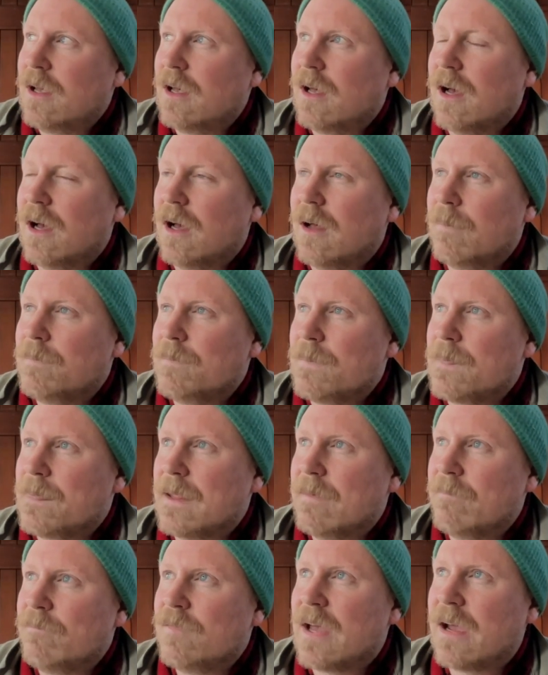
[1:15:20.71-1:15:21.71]
um,
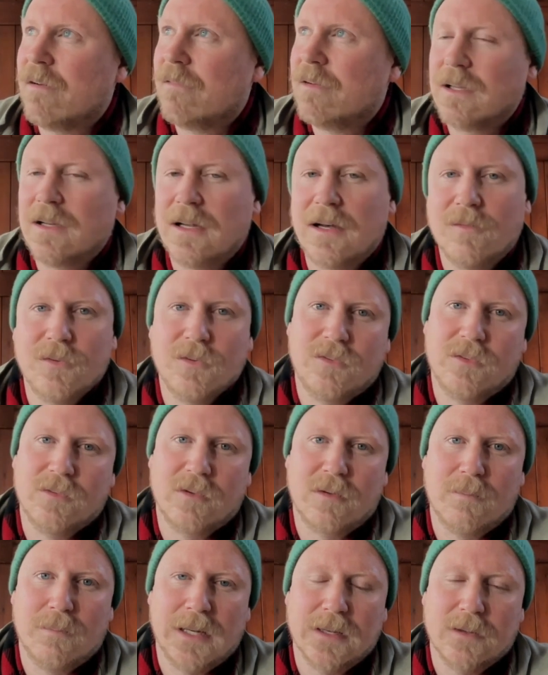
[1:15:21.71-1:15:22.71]
varying levels
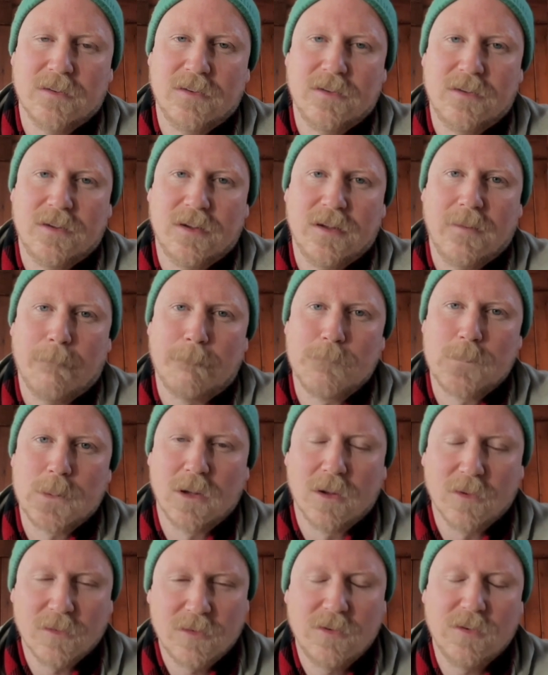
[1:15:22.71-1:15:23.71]
of complexity,
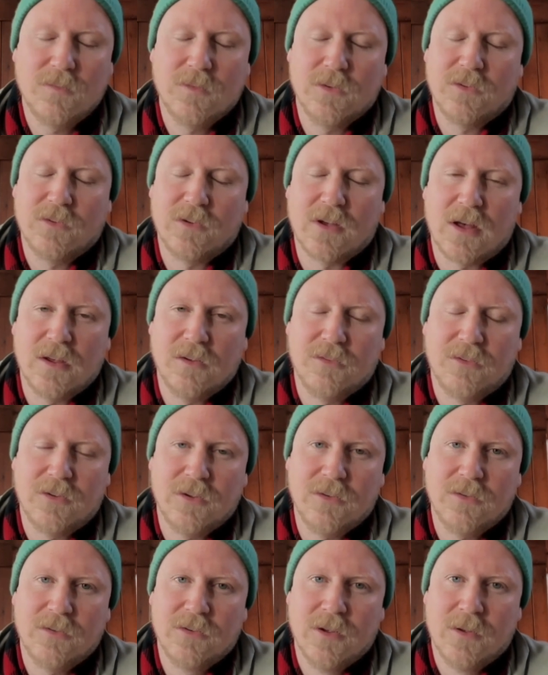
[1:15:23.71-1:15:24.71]
lots of different
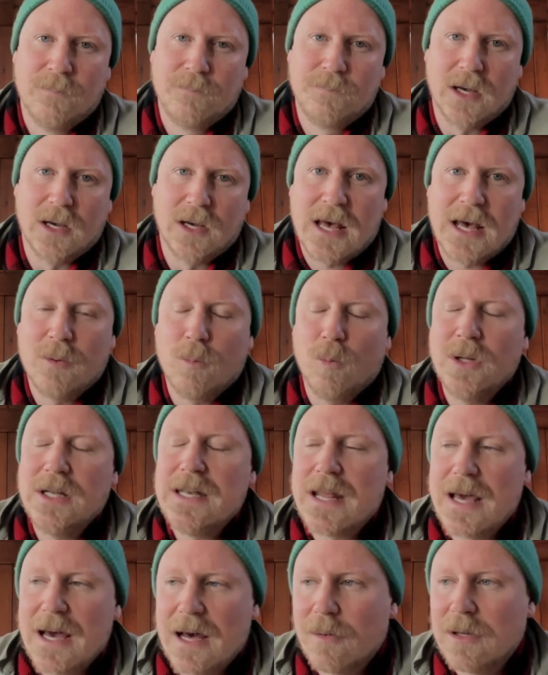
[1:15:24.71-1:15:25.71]
sizes. And we're
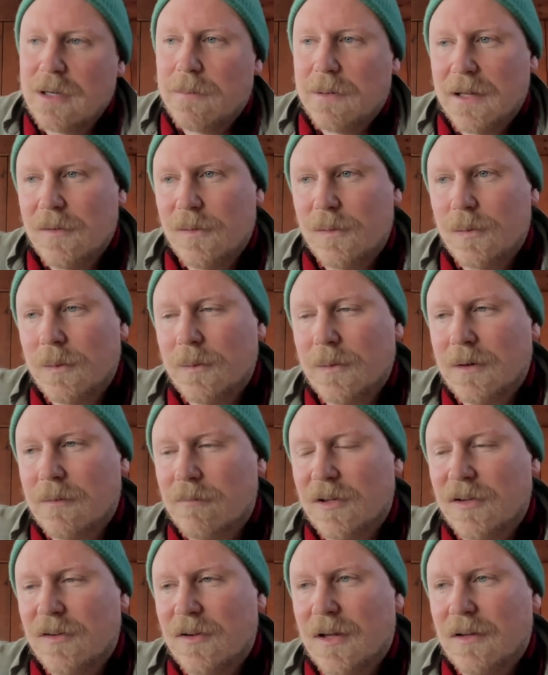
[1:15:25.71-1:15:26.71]
now in a place where we can
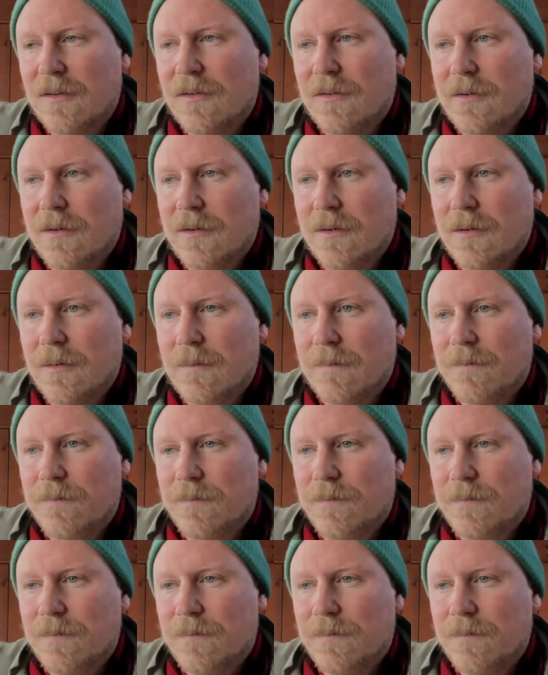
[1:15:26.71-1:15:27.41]
return to